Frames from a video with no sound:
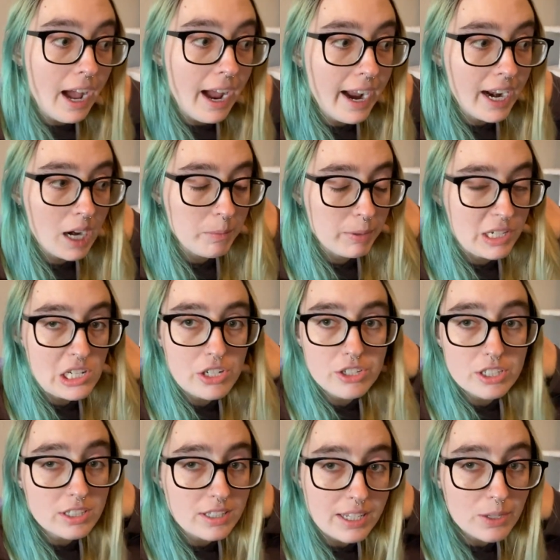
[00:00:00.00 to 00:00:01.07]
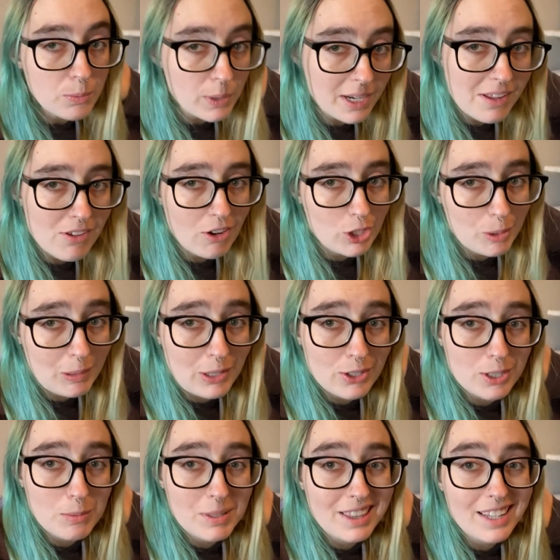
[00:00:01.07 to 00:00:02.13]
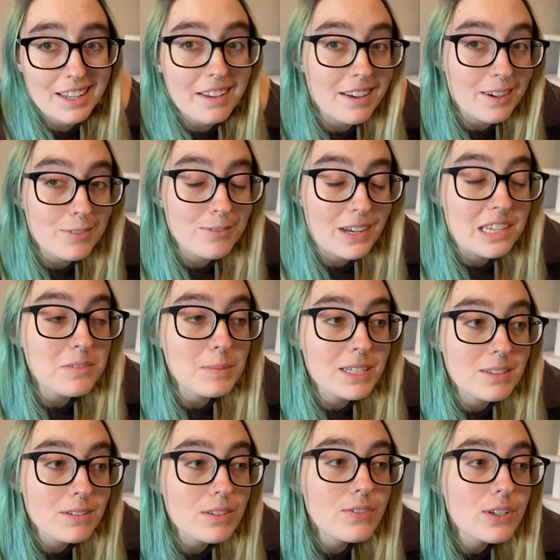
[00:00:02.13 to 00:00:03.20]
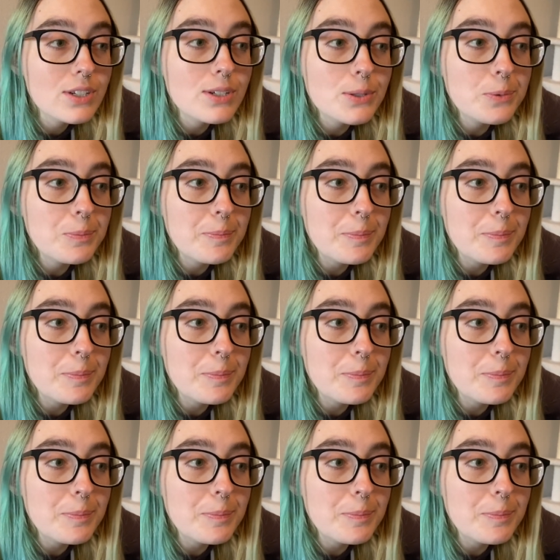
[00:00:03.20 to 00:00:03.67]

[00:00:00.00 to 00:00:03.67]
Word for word: and I'm pretty sure like what I talked about could have been like a five minute review